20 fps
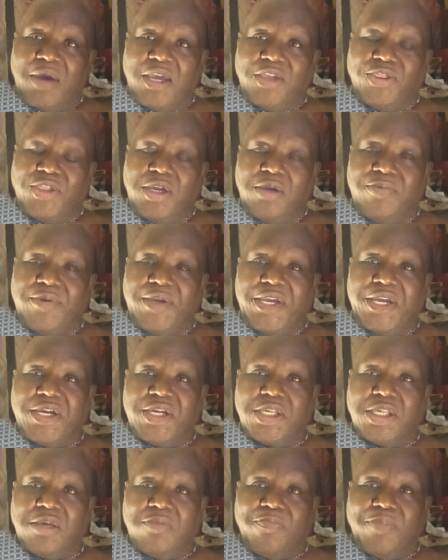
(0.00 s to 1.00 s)
My theory
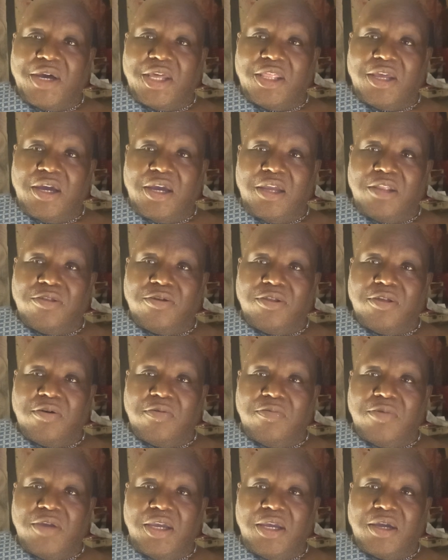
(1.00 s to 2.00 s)
is that by the end of
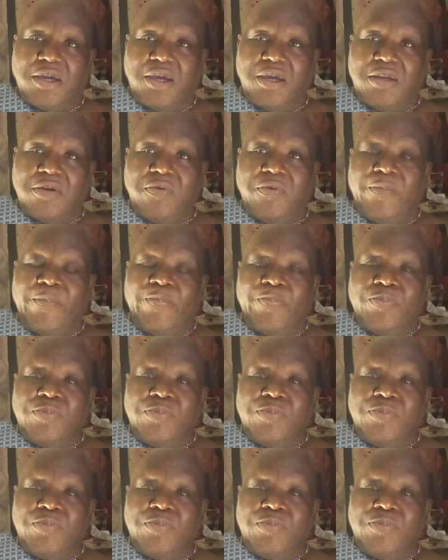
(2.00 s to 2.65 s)
the weekend,